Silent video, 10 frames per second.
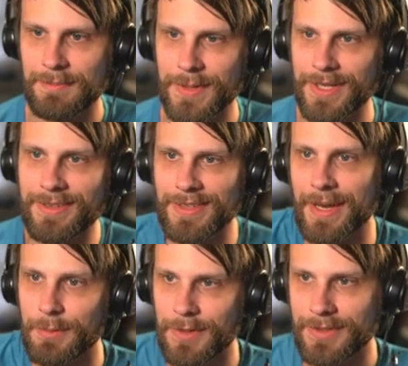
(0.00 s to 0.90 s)
But
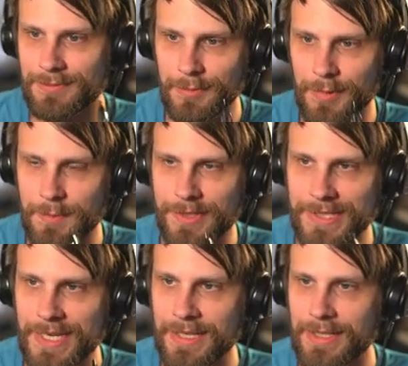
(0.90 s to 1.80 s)
yeah, we're we're pretty
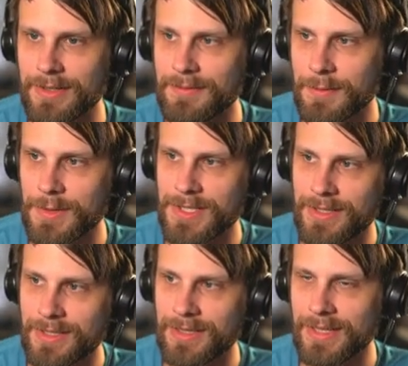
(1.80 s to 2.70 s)
dead here,
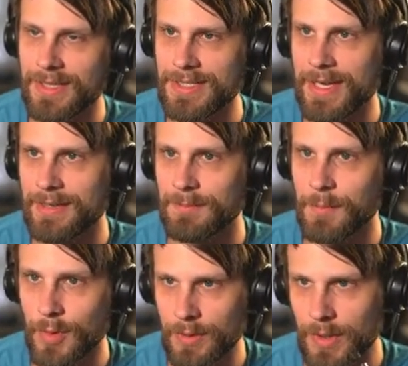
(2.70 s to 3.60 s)
unfortunately. They get to add
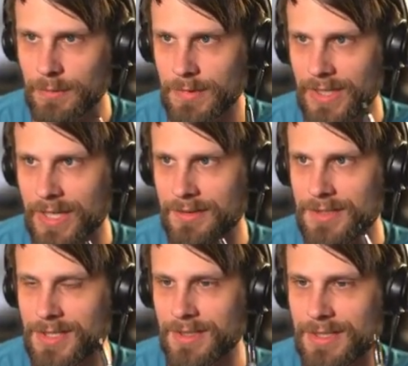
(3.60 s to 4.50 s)
more 1-1
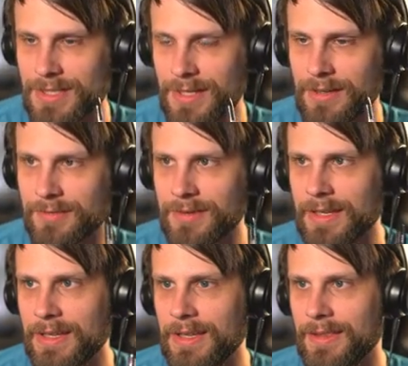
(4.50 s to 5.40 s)
counters onto stuff.
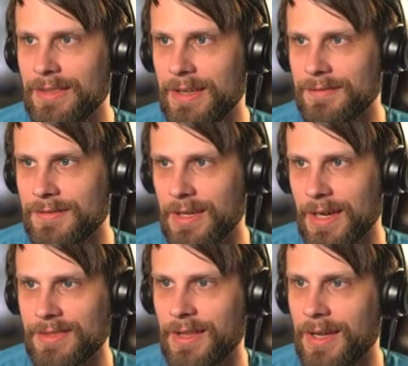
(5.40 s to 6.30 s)
They've
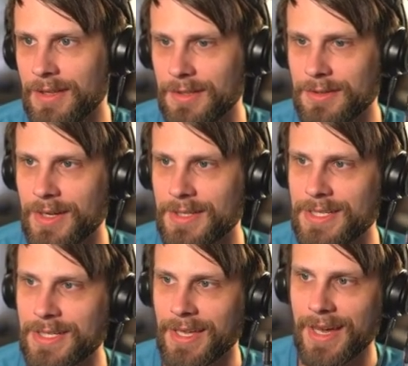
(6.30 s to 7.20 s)
got the Hallowed
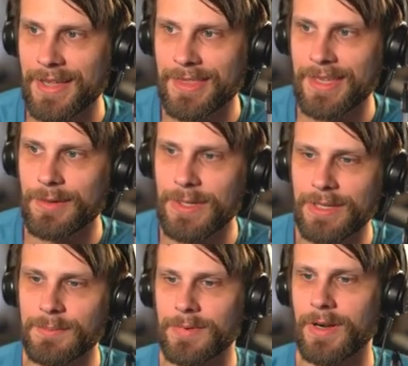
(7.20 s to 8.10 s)
Haunting. I think we
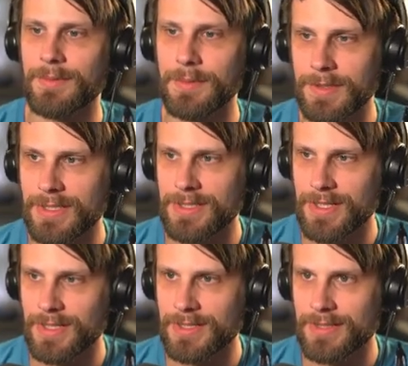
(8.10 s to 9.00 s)
can probably
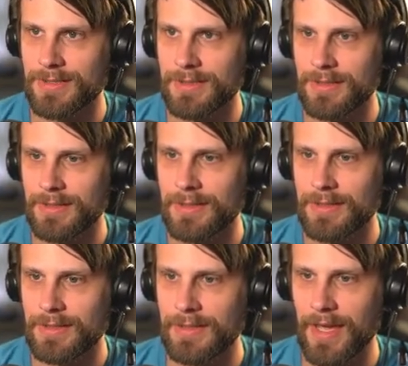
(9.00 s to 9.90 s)
just...
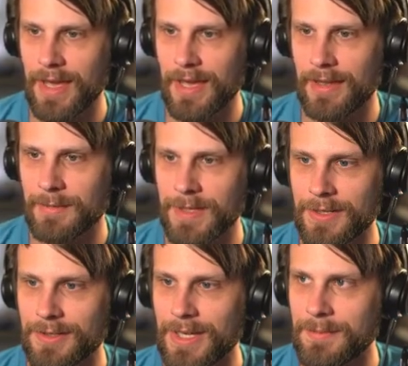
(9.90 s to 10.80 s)
Yeah, I'm going to
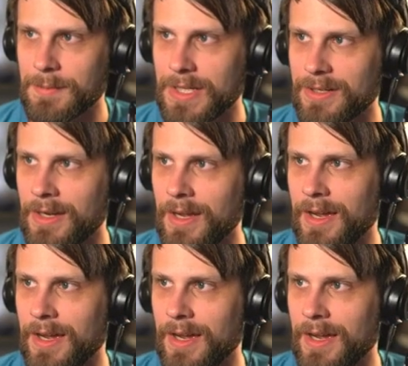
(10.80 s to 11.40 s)
good game him here.